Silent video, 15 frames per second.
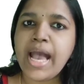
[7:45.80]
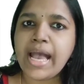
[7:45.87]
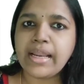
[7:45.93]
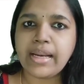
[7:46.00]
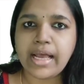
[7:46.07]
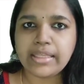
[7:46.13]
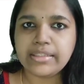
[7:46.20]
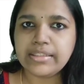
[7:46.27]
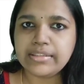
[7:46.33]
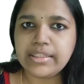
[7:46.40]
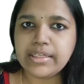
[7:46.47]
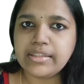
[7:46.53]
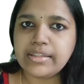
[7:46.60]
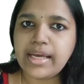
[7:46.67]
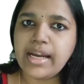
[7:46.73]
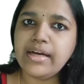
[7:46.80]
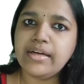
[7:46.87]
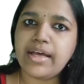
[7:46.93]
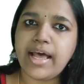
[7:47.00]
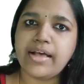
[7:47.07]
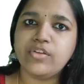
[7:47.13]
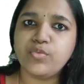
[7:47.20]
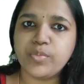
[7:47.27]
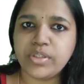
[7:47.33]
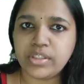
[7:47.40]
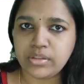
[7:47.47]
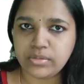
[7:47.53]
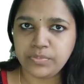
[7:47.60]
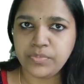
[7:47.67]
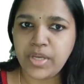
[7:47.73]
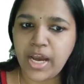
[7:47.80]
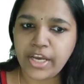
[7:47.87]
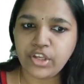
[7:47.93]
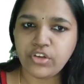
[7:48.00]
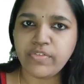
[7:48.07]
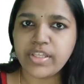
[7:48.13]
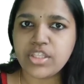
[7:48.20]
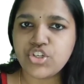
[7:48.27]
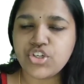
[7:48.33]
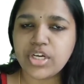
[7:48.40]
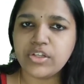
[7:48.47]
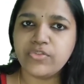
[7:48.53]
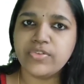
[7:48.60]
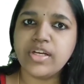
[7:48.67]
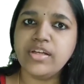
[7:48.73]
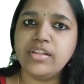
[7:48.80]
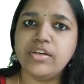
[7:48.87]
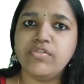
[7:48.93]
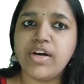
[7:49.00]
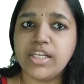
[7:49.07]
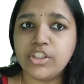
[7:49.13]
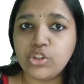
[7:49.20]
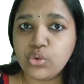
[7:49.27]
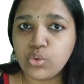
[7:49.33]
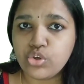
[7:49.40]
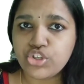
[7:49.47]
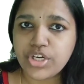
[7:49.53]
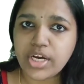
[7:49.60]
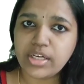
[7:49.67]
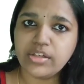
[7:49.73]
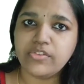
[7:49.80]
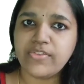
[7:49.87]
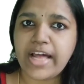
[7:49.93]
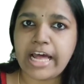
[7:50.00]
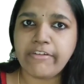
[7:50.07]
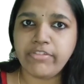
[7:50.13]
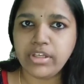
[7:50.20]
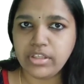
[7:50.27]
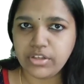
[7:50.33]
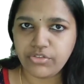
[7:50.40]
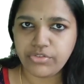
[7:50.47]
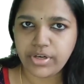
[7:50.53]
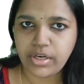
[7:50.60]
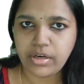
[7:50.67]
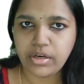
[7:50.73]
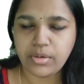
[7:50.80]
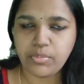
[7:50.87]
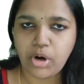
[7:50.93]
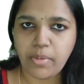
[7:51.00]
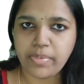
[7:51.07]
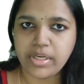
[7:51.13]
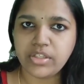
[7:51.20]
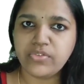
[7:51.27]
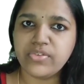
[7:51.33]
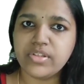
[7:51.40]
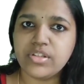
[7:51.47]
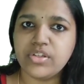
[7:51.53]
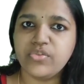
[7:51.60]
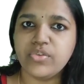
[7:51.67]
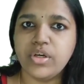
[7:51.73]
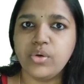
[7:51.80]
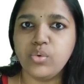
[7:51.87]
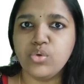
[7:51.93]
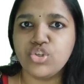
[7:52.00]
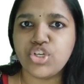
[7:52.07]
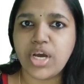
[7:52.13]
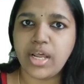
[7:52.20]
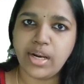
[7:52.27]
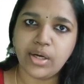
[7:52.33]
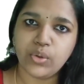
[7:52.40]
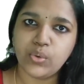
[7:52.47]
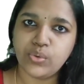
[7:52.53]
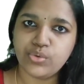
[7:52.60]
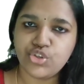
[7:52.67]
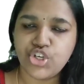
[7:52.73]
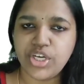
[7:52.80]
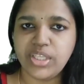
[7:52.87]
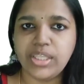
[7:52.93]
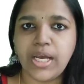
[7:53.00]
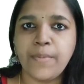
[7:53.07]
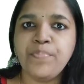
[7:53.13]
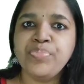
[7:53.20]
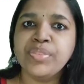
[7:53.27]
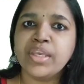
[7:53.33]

And other than that, as per Ayurveda Shastra, the Vada dosha is having different properties such as Ruksha, Lakhu, Shida,